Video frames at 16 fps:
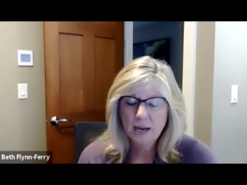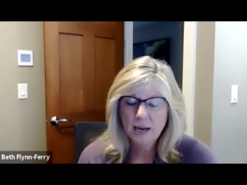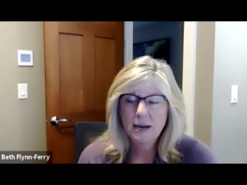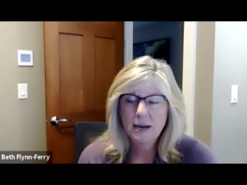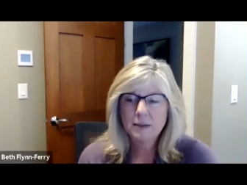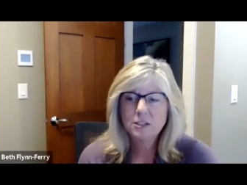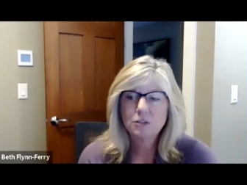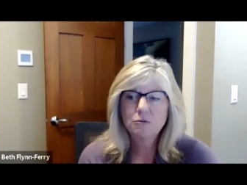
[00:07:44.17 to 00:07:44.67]

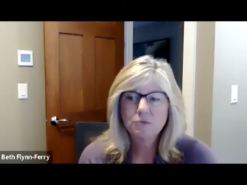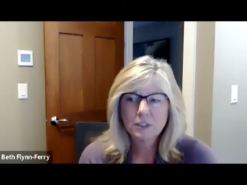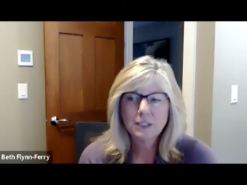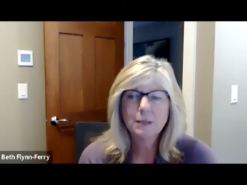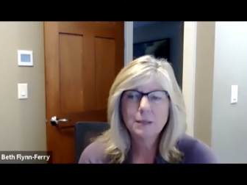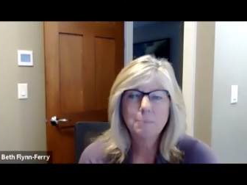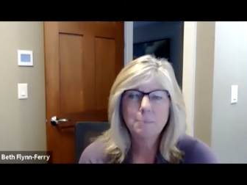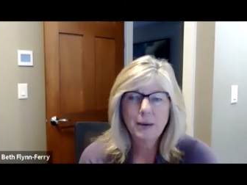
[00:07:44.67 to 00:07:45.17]
uh, to
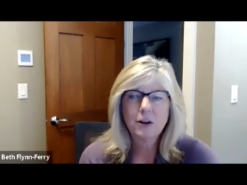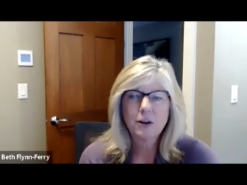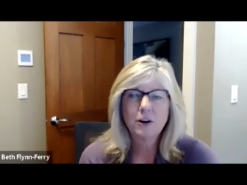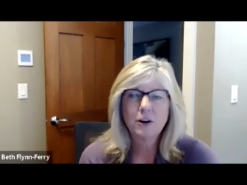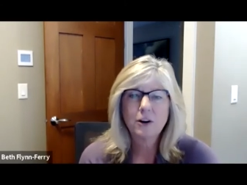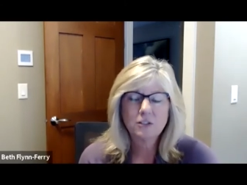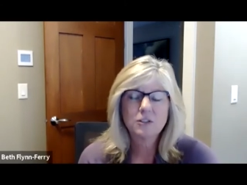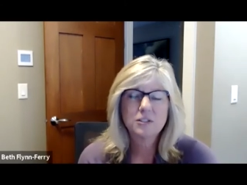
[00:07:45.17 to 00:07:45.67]
really better
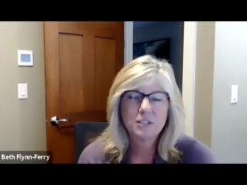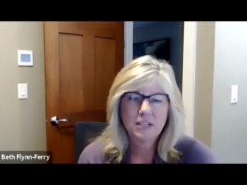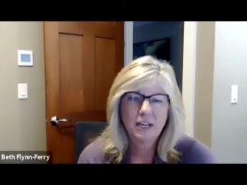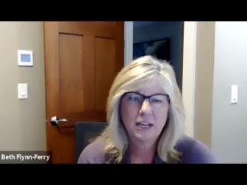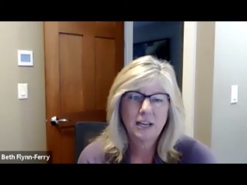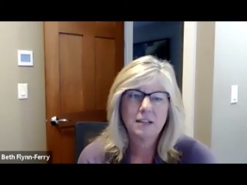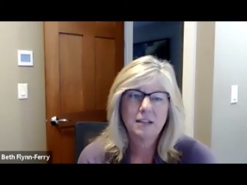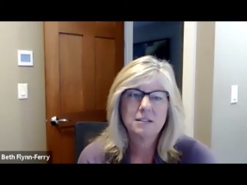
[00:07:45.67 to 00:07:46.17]

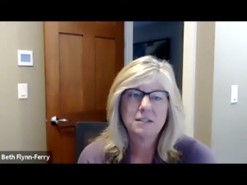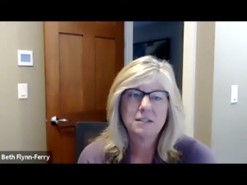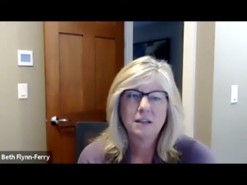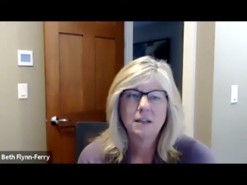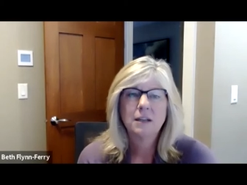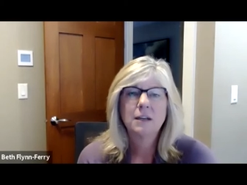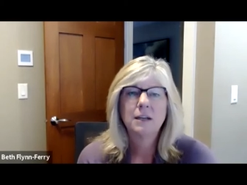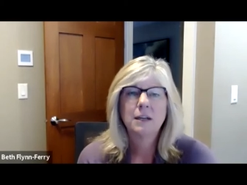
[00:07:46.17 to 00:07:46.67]
understand
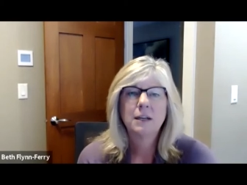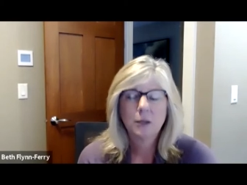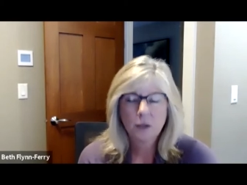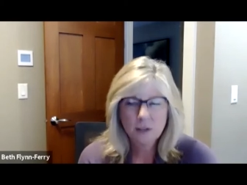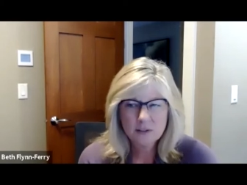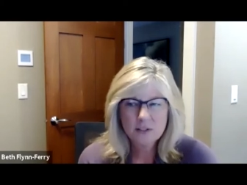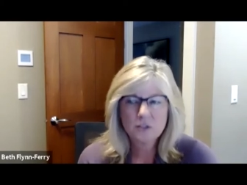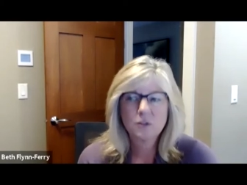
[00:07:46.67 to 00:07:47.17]

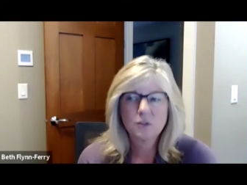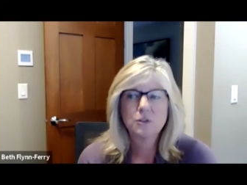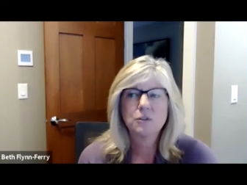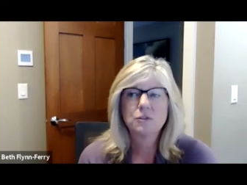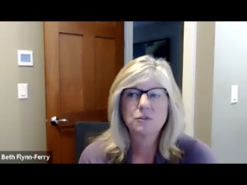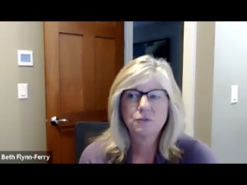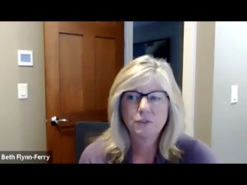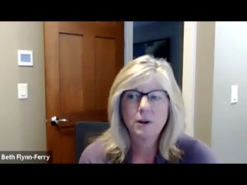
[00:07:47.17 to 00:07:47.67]

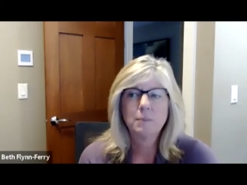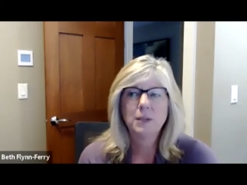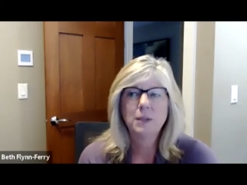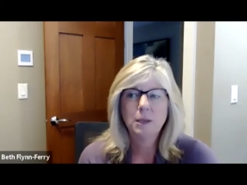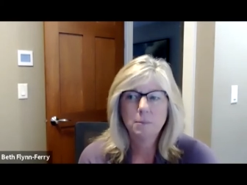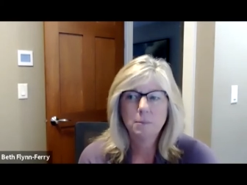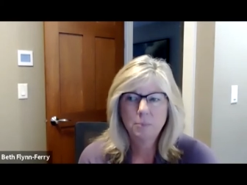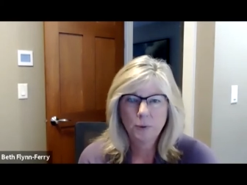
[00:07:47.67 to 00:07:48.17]
concerns from
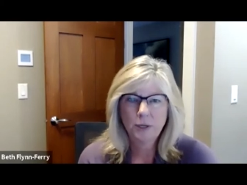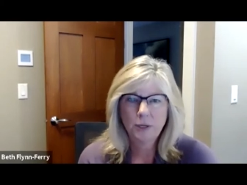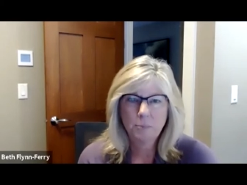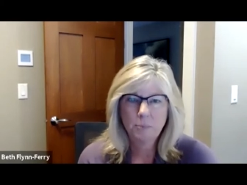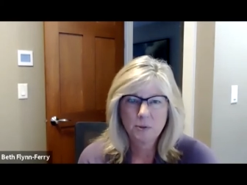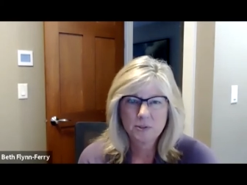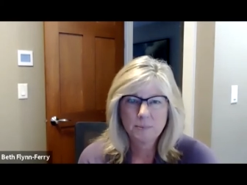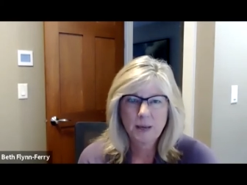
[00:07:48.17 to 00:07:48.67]
the employee
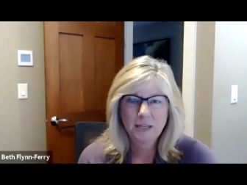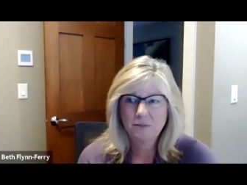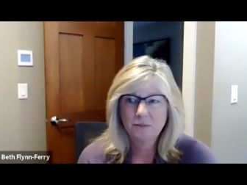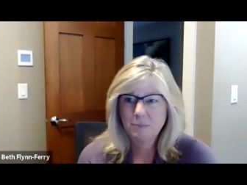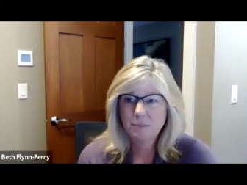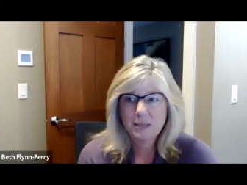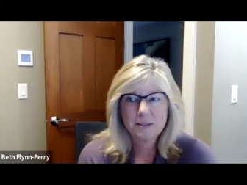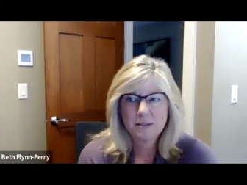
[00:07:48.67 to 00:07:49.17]
perspective
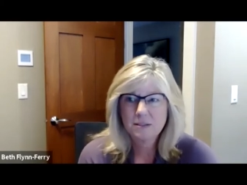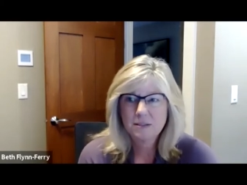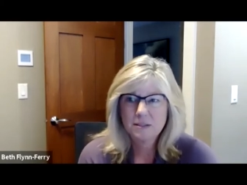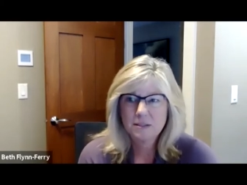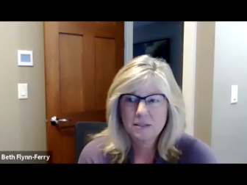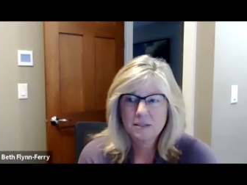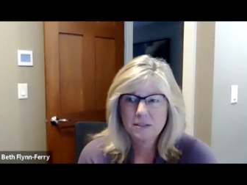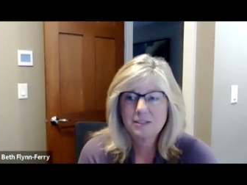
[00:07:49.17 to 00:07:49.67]
because this
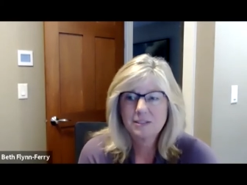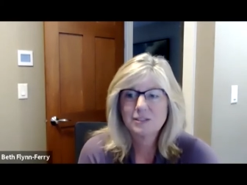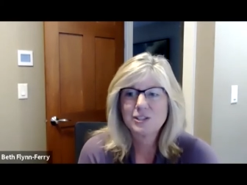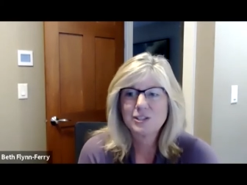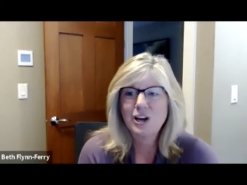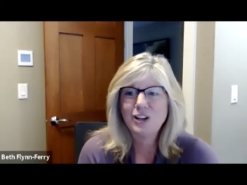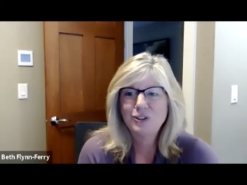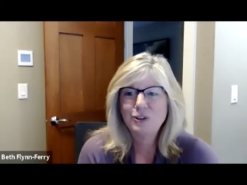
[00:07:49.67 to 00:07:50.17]
is this is
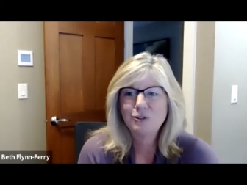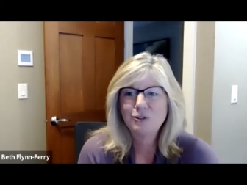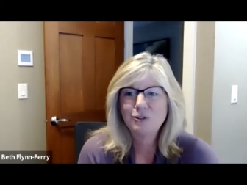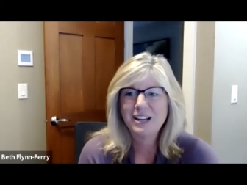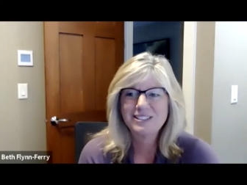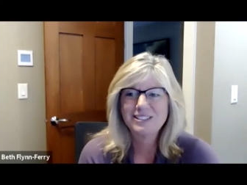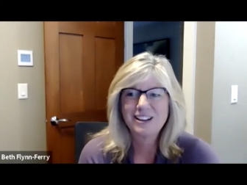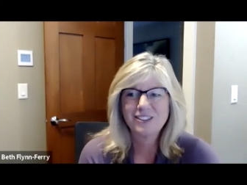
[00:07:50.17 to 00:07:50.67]
all new
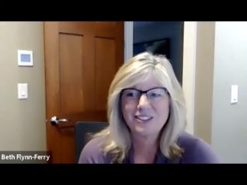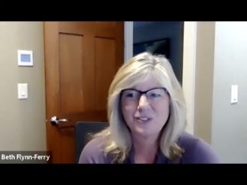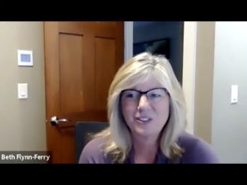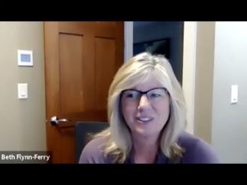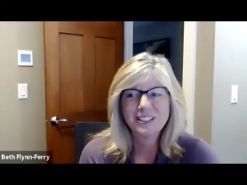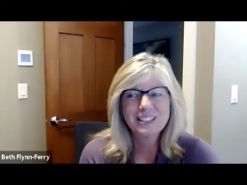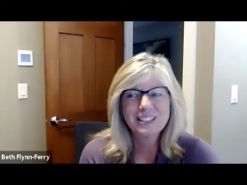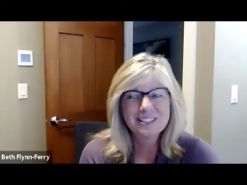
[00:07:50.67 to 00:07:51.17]
right it's all new to
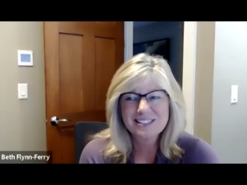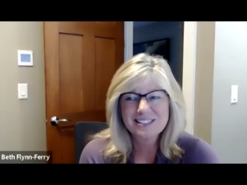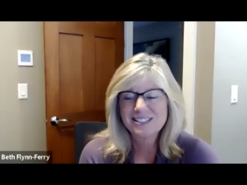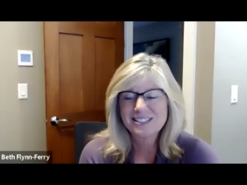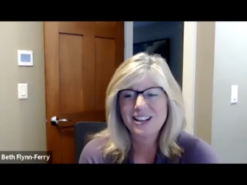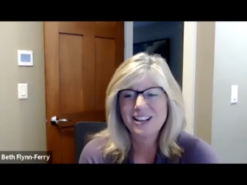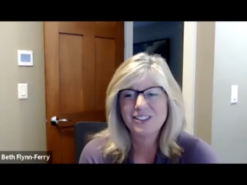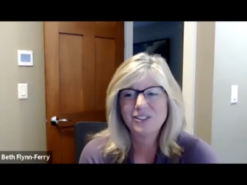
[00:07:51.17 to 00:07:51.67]
leaders
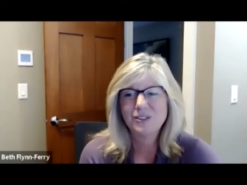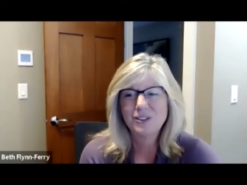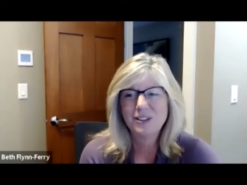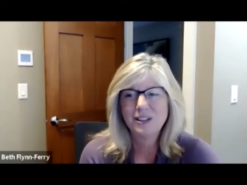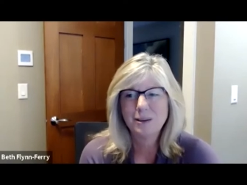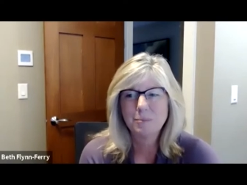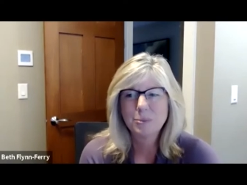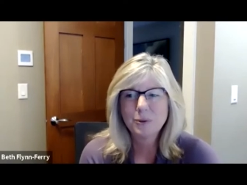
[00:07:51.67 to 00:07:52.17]
it's all new to
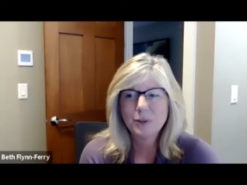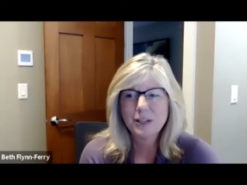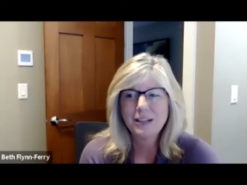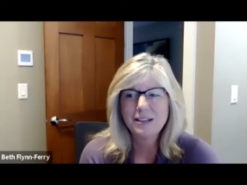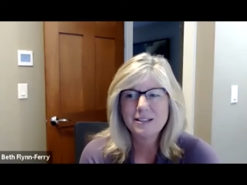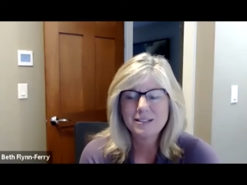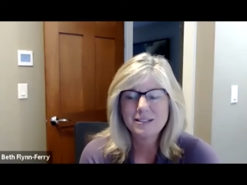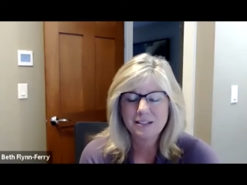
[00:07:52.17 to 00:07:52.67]
the
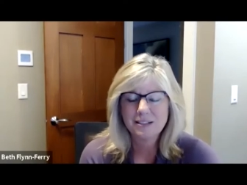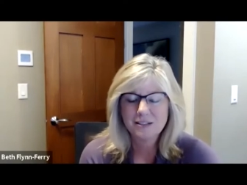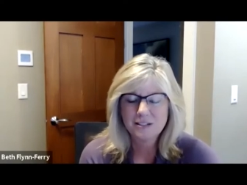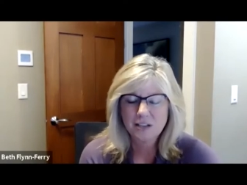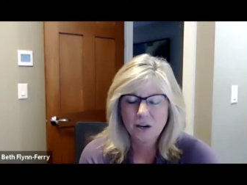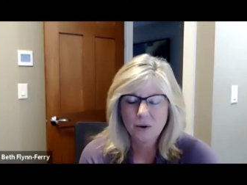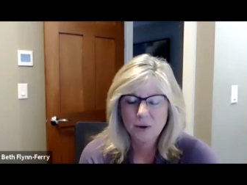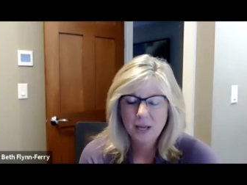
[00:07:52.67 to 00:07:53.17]
employees and
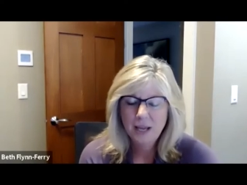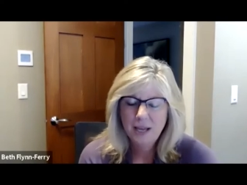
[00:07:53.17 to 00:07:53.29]
so